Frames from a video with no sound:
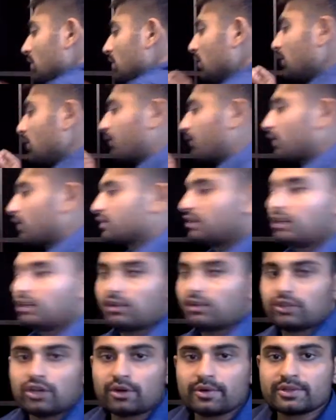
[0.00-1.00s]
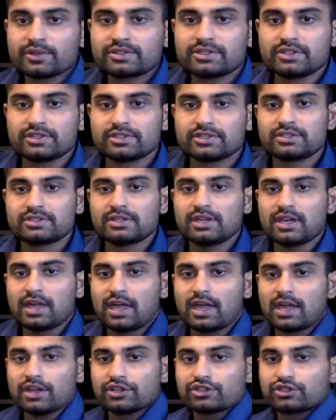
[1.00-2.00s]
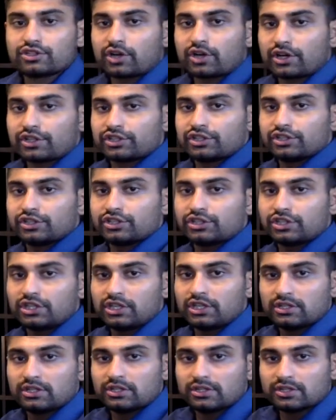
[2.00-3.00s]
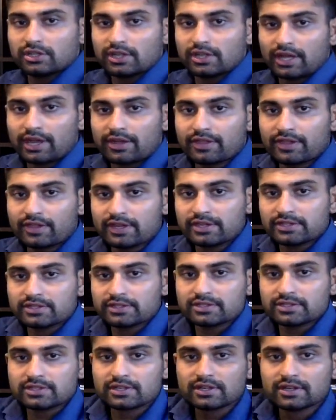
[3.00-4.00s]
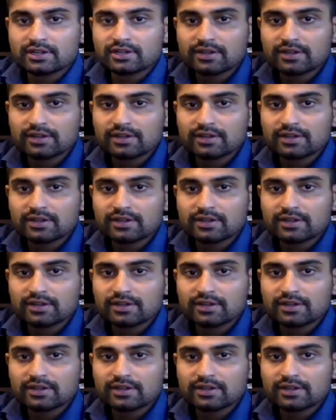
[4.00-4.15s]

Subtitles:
The first thing you'll notice is an instruction sheet like this.